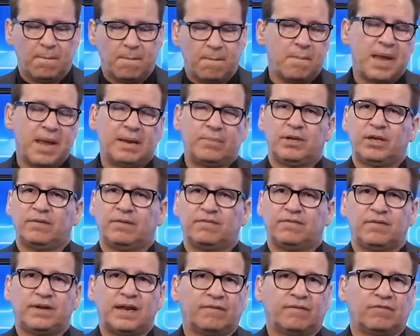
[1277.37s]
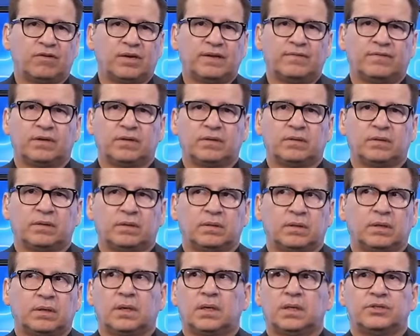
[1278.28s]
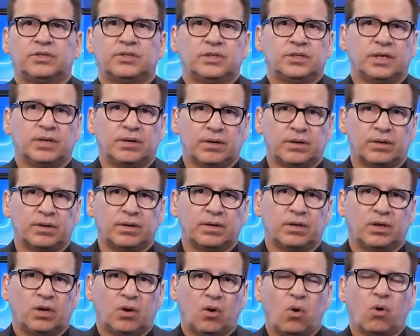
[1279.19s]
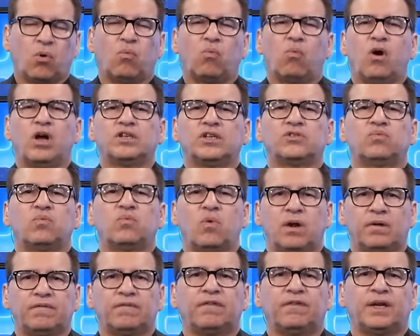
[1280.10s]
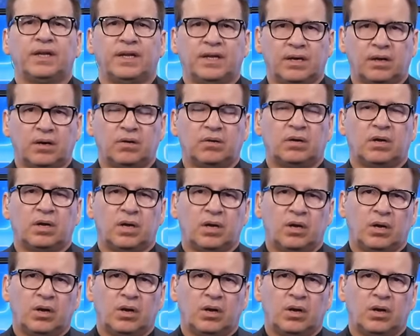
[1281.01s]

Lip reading: maybe have never even considered or watched one video